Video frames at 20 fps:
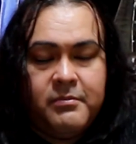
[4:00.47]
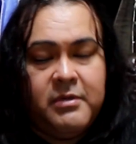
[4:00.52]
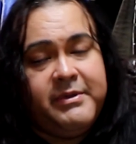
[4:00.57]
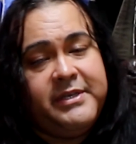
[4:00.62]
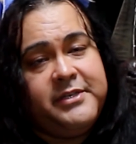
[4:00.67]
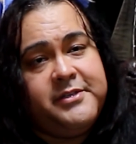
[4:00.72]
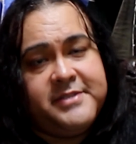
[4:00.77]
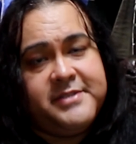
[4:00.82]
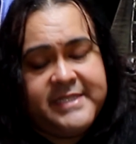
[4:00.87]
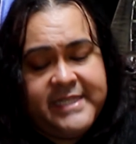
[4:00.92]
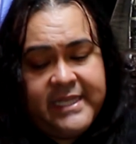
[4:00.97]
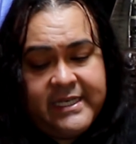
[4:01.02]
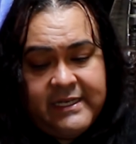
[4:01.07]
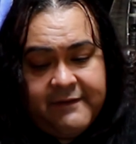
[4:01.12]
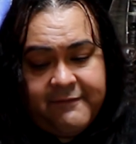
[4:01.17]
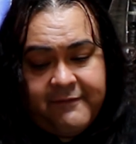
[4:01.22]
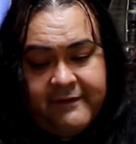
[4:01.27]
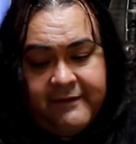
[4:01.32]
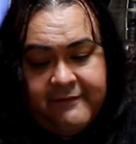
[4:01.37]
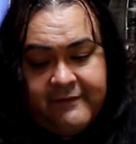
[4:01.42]
But we do see the
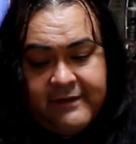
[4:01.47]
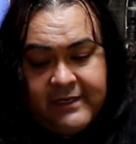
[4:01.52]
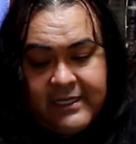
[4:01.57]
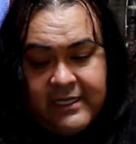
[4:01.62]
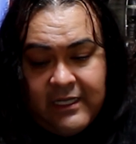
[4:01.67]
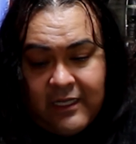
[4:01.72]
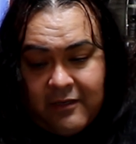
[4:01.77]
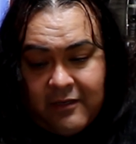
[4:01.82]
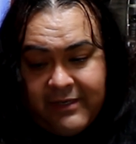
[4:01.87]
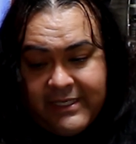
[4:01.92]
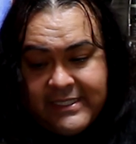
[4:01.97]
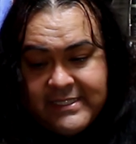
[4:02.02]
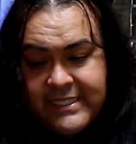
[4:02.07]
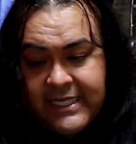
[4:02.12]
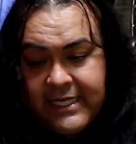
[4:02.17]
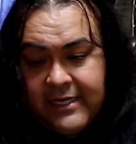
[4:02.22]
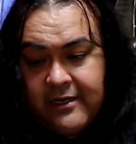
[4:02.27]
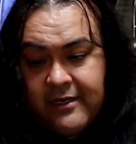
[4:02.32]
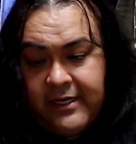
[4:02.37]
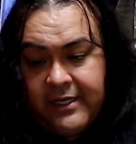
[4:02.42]
different colorings
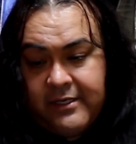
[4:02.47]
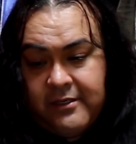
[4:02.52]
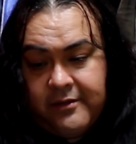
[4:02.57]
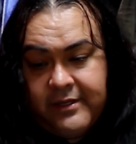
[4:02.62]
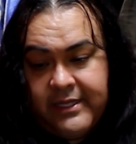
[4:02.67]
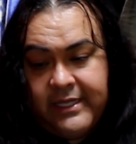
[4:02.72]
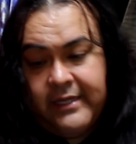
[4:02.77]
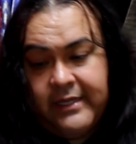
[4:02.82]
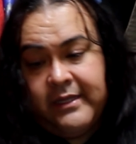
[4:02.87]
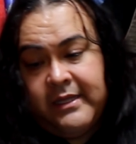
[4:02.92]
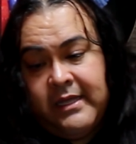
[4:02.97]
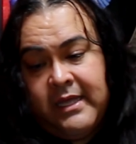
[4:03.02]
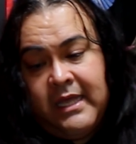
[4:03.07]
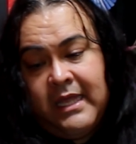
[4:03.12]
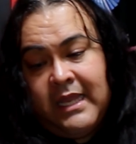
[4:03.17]
here, you know, the